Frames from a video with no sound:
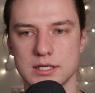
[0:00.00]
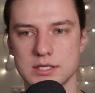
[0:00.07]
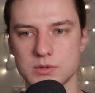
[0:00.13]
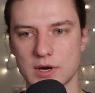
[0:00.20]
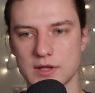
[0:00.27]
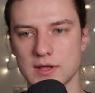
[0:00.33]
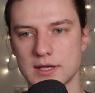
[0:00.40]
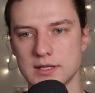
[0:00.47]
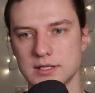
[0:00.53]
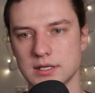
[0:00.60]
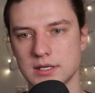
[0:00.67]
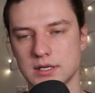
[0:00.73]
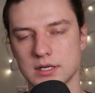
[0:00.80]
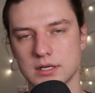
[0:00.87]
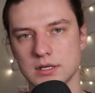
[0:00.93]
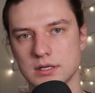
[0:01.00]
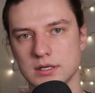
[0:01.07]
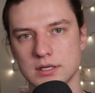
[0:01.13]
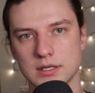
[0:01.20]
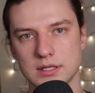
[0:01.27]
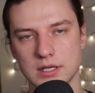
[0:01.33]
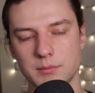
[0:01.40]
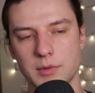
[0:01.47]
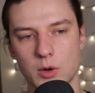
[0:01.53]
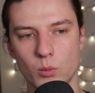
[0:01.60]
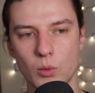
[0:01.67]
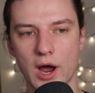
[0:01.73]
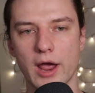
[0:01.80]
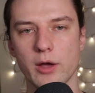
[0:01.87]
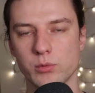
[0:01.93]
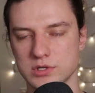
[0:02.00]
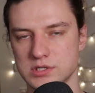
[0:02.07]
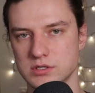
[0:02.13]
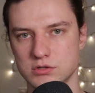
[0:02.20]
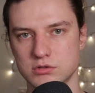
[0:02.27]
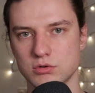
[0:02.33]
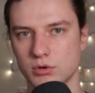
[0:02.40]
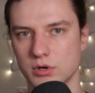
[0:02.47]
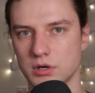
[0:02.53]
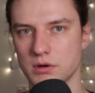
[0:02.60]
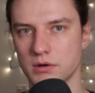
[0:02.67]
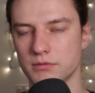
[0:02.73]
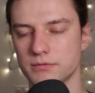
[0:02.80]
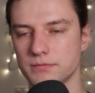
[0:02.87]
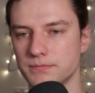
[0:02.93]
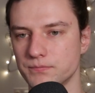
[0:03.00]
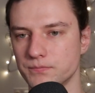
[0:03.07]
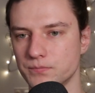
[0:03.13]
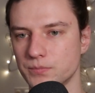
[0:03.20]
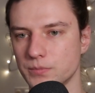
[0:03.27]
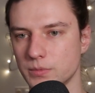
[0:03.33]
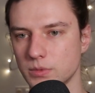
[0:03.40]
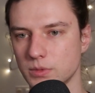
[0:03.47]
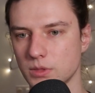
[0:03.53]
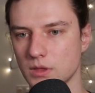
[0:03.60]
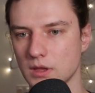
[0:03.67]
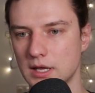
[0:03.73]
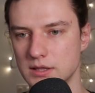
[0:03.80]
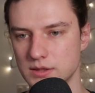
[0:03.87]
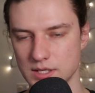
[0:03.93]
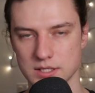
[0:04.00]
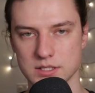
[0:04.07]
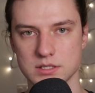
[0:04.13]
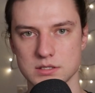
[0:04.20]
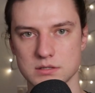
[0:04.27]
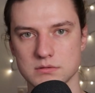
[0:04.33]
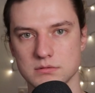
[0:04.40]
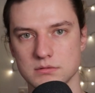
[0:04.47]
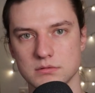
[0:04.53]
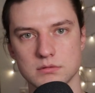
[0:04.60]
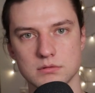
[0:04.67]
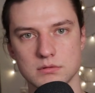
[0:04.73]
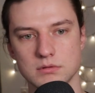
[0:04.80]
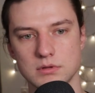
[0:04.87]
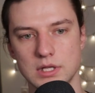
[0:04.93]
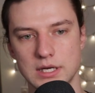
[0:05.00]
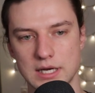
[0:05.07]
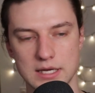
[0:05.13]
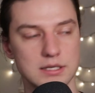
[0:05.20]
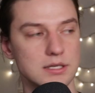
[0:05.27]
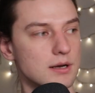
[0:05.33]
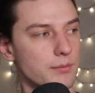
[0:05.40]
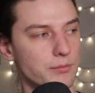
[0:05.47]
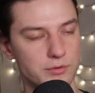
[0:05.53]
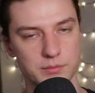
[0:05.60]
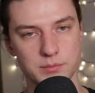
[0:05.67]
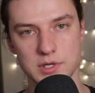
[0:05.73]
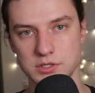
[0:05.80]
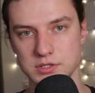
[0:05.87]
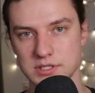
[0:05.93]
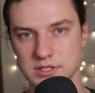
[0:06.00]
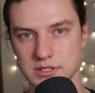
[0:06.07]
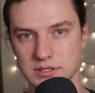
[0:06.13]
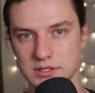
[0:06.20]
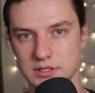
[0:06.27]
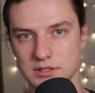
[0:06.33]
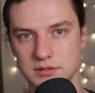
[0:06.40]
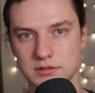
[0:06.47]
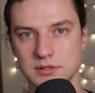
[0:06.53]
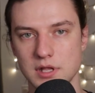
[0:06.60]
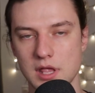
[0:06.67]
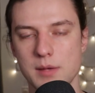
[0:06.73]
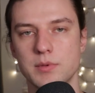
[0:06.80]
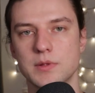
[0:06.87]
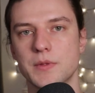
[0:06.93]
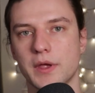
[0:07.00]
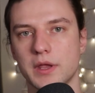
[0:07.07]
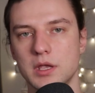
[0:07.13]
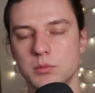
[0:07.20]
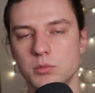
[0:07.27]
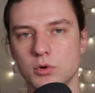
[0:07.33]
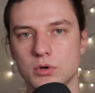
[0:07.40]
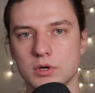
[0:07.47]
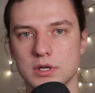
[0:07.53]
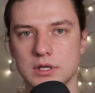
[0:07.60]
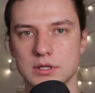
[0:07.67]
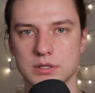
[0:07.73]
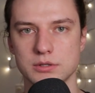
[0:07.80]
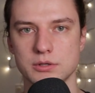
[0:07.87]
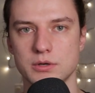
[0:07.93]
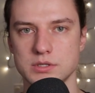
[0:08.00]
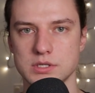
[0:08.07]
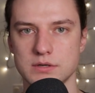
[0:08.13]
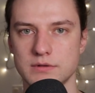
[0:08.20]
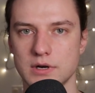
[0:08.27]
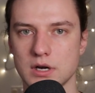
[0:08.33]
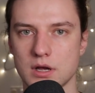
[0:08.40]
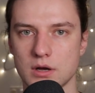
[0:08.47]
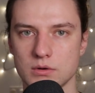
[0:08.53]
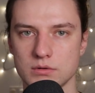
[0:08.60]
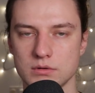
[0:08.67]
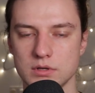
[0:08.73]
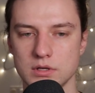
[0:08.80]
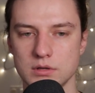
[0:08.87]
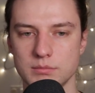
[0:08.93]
So I think my why wasn't strong enough, and thus it ended up with me just keeping that keyboard in the closet right now,